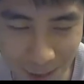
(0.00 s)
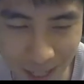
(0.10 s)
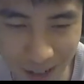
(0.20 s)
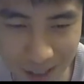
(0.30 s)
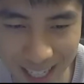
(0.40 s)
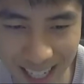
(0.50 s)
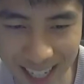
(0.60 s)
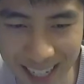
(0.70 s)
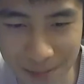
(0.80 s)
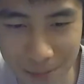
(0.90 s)
I was
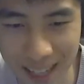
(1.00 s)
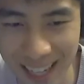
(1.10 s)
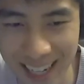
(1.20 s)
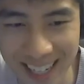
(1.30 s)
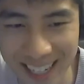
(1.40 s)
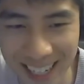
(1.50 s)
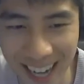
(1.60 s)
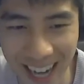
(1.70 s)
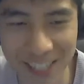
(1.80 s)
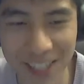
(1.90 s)
there, but like
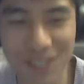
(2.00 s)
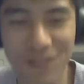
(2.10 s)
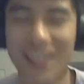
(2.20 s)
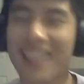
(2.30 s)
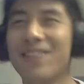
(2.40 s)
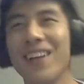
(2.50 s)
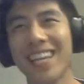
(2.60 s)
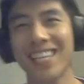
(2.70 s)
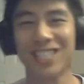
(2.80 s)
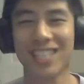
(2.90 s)
it just felt
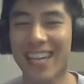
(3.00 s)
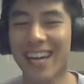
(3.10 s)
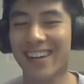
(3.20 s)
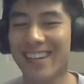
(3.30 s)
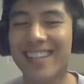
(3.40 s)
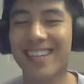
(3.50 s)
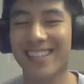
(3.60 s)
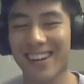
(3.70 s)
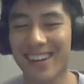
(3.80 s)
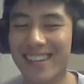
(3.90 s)
like a generic
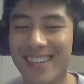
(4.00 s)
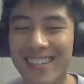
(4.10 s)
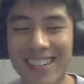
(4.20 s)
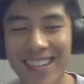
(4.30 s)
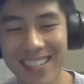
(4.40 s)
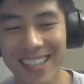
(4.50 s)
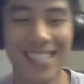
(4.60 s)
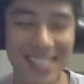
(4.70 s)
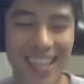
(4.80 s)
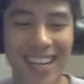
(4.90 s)
card. Not to
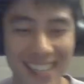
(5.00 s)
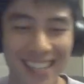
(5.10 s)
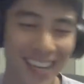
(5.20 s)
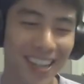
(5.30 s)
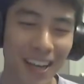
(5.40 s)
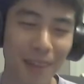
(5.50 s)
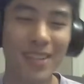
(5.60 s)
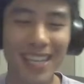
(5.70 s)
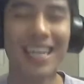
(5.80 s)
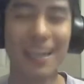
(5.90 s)
say, I mean
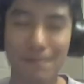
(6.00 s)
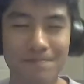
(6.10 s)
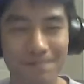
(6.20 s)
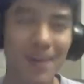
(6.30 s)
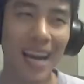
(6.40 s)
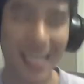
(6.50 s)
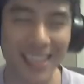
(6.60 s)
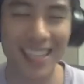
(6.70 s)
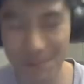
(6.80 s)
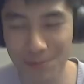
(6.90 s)
that's not a bad
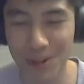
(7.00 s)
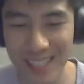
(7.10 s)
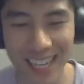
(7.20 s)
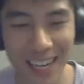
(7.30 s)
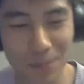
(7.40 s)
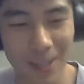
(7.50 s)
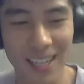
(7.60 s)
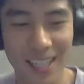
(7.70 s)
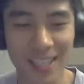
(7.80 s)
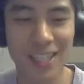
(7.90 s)
thing per se, but
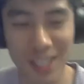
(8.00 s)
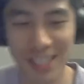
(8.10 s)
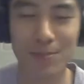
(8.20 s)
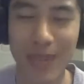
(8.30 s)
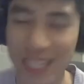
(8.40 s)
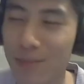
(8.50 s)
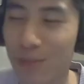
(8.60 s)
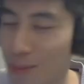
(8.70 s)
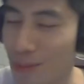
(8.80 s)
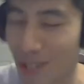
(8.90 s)
this just makes it
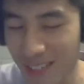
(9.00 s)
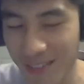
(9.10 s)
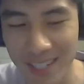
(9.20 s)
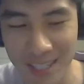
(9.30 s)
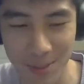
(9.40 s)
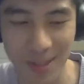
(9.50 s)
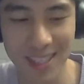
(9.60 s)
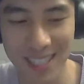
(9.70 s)
more immersive of an experience.